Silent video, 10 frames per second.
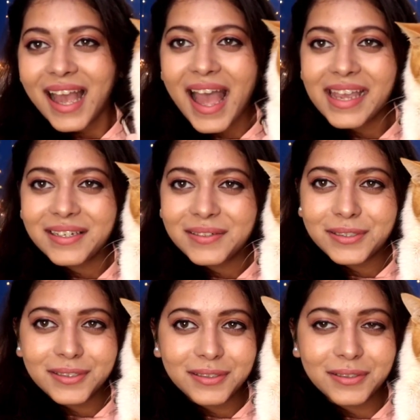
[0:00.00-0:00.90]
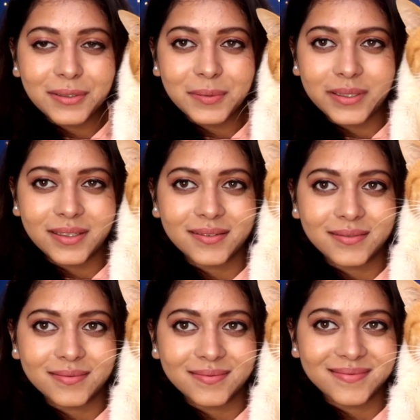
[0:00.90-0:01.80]
Hi YouTube.
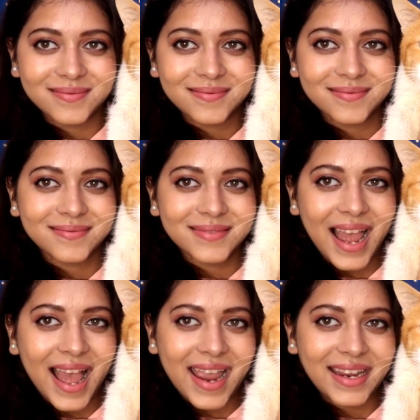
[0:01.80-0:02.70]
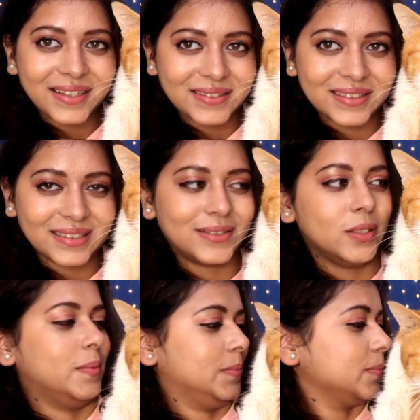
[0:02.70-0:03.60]
Hi
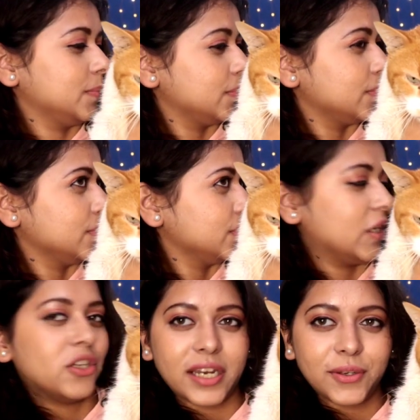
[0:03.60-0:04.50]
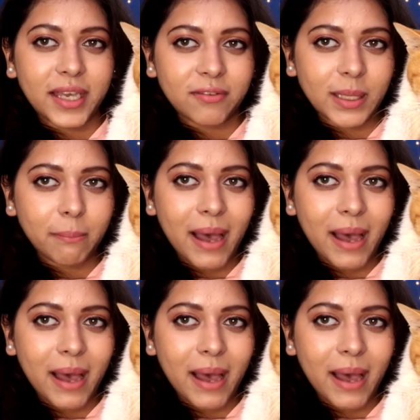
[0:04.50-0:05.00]
YouTube. Shay, you gave me